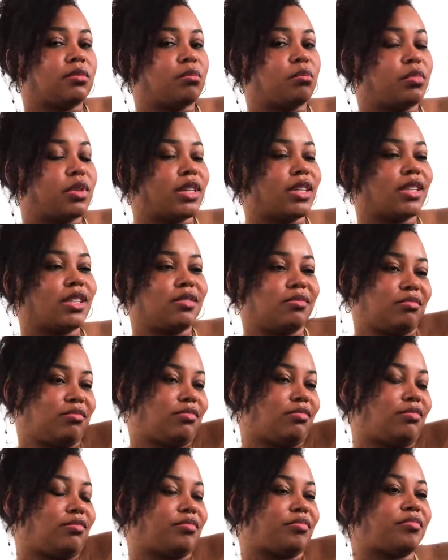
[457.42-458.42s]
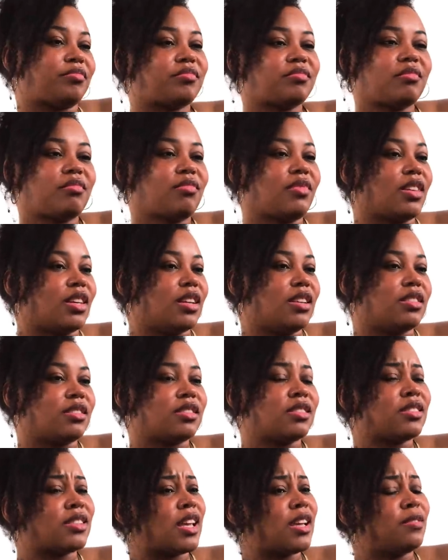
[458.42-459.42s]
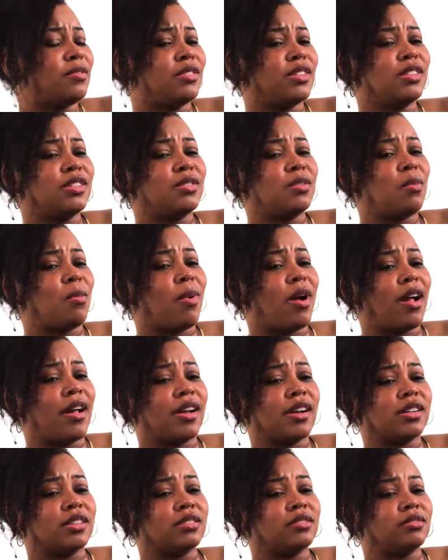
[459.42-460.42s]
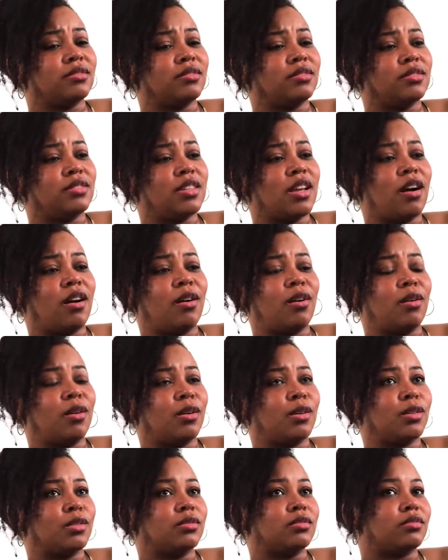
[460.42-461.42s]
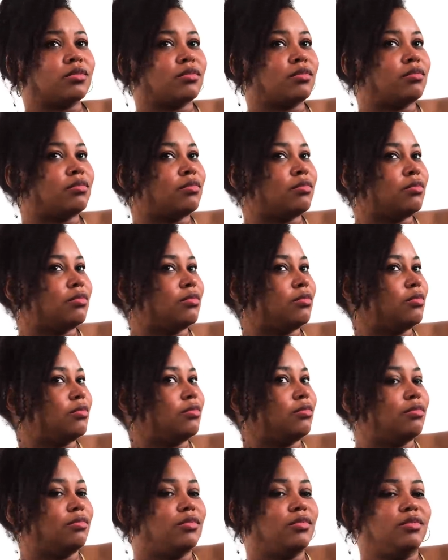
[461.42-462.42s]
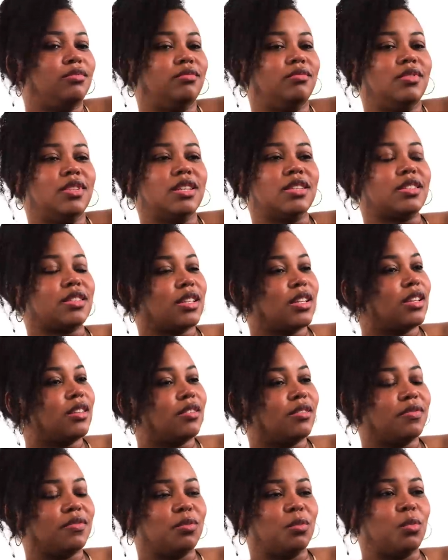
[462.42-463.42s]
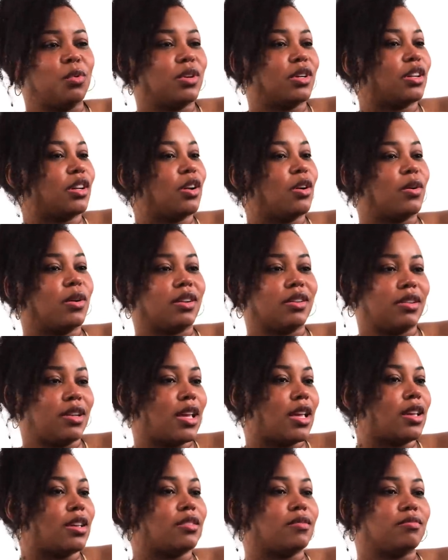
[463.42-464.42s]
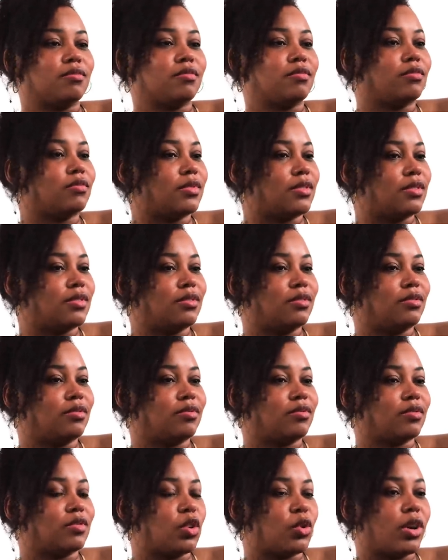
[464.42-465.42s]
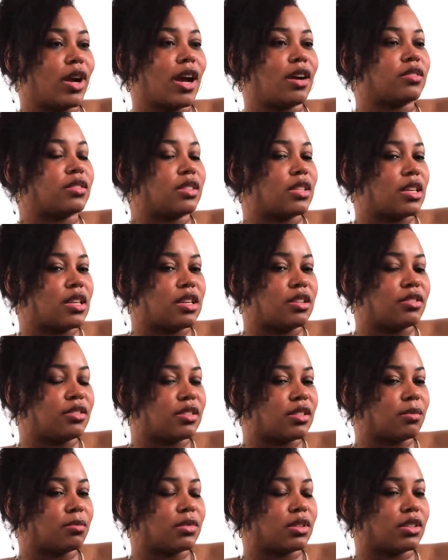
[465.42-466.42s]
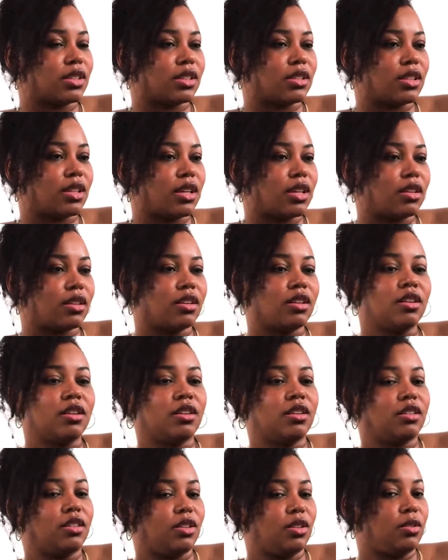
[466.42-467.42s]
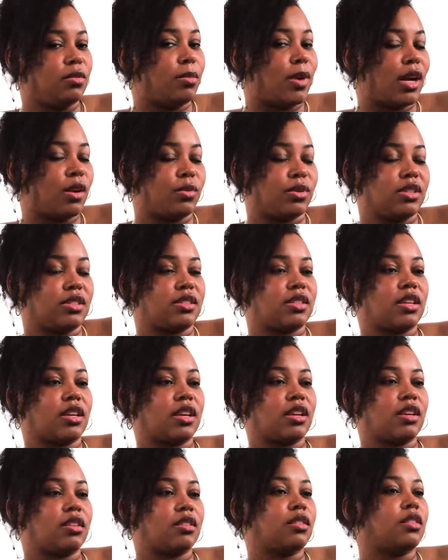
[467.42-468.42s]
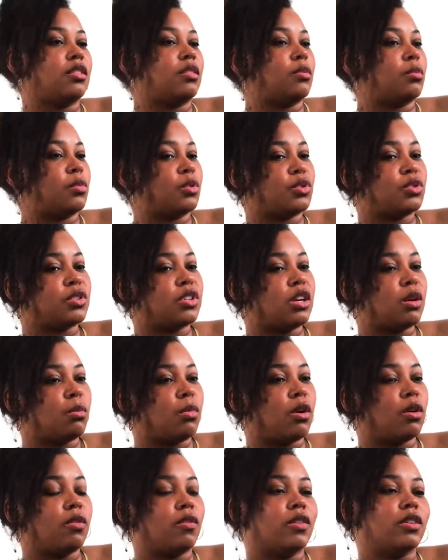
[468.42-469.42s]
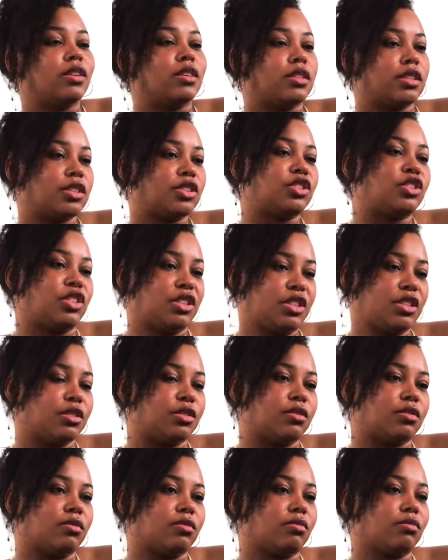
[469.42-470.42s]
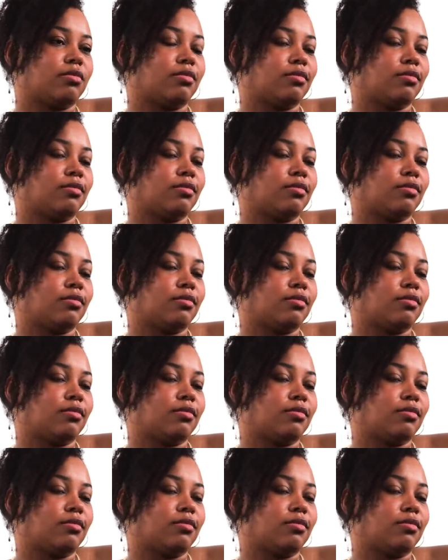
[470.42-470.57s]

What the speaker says: But it's the same reason why y'all, instead of wanting to go on a date or out to eat or something like that, you might want to say, once you come over and let's chill.